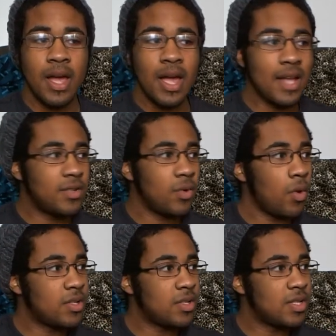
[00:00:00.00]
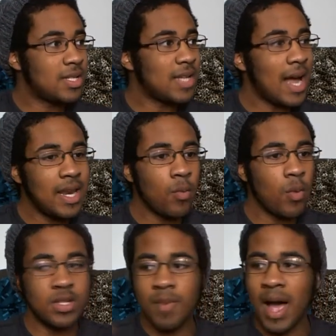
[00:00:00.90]
It's deciding
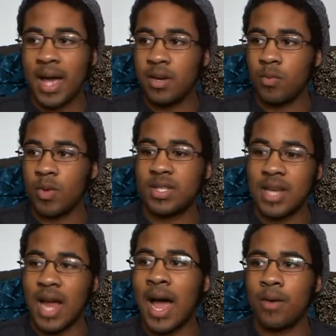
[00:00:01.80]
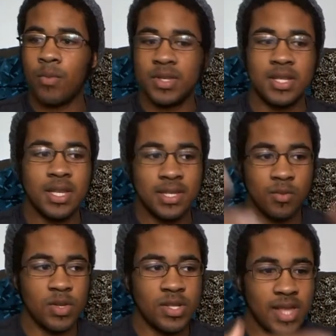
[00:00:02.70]
what's mine and what's not, what's this
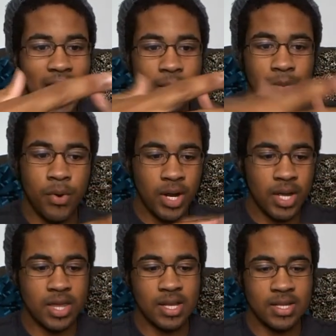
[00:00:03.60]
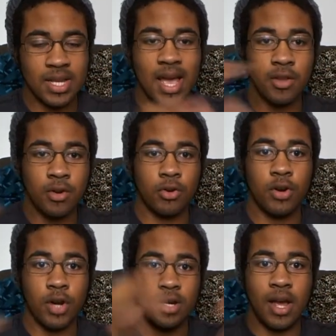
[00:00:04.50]
and what's that, putting things together
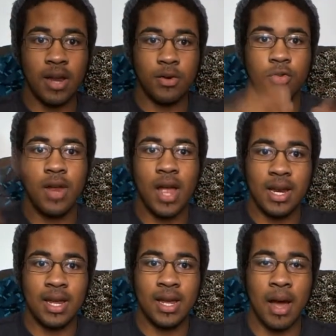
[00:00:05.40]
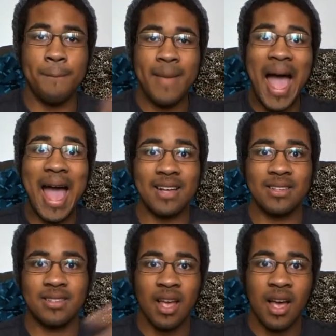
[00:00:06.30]
and creating a
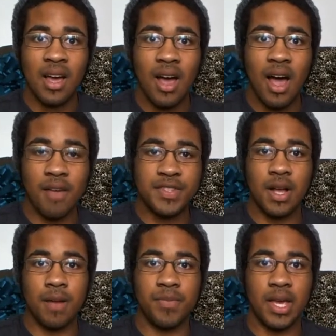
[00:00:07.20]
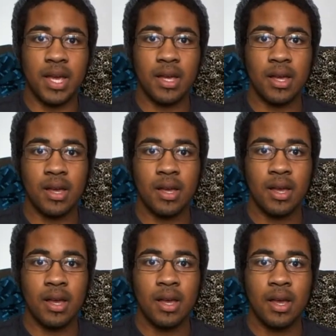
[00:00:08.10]
mass of something.
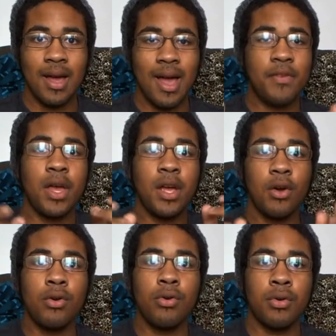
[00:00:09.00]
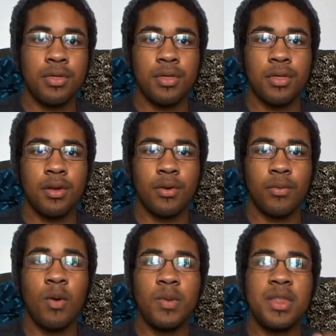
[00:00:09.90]
I feel like Earth,
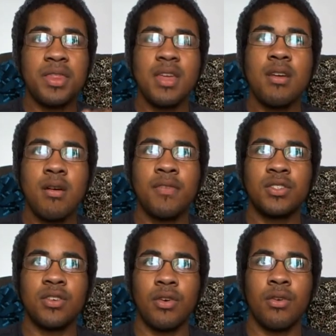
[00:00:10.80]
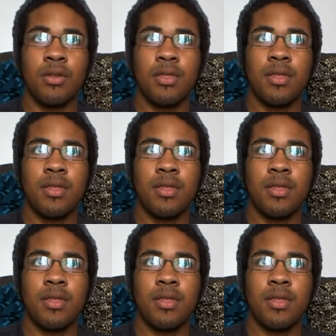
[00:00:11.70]
what we think of as Earth,